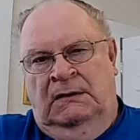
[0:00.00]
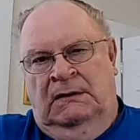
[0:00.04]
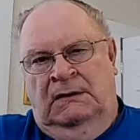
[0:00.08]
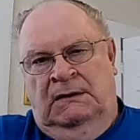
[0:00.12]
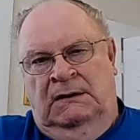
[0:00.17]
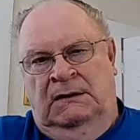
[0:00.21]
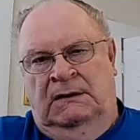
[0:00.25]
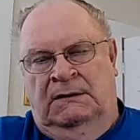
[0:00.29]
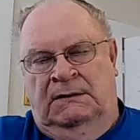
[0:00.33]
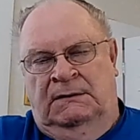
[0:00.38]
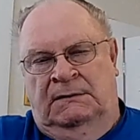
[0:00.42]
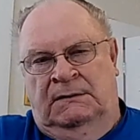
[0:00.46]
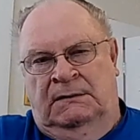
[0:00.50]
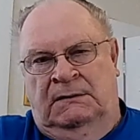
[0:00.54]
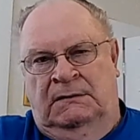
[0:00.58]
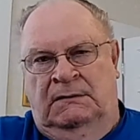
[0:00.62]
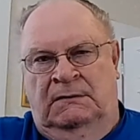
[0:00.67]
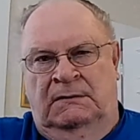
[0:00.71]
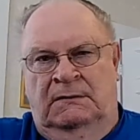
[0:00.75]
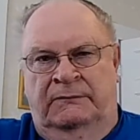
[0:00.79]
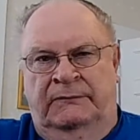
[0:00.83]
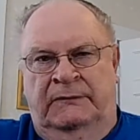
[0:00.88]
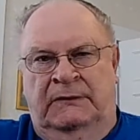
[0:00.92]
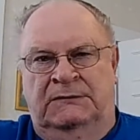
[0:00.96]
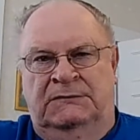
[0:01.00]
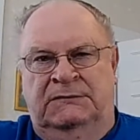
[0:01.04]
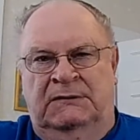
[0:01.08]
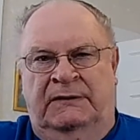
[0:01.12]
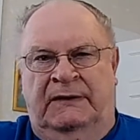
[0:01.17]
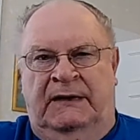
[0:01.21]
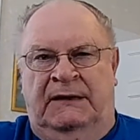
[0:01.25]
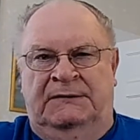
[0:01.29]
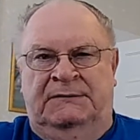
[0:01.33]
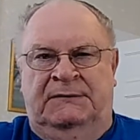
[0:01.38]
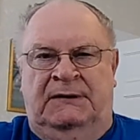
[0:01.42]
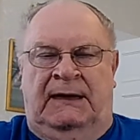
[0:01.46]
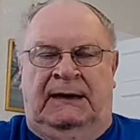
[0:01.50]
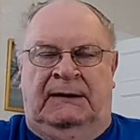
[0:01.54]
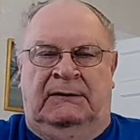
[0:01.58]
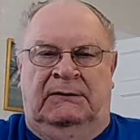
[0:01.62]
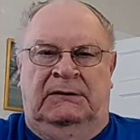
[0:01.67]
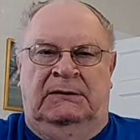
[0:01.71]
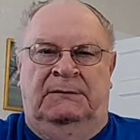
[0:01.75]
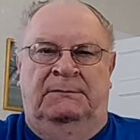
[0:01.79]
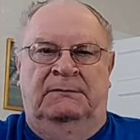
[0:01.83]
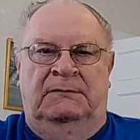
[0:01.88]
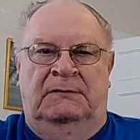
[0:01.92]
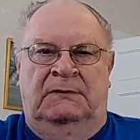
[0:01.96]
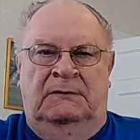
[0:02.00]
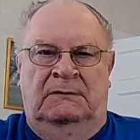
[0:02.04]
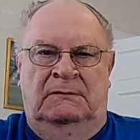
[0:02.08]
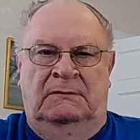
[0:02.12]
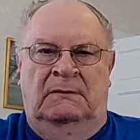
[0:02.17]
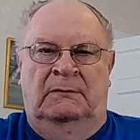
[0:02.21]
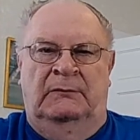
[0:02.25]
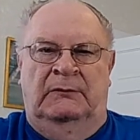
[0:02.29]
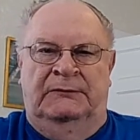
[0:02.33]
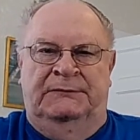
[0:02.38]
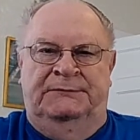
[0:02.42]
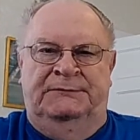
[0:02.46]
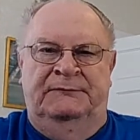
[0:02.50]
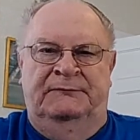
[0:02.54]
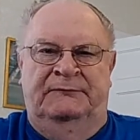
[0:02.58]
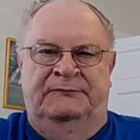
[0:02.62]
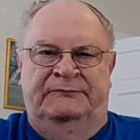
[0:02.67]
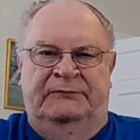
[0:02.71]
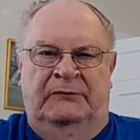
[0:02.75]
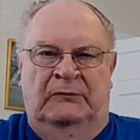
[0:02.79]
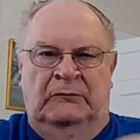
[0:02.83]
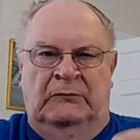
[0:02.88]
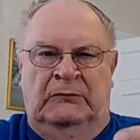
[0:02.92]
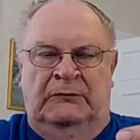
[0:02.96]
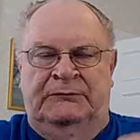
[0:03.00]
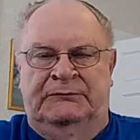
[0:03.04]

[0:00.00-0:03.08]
and eventually that sack gets almost full.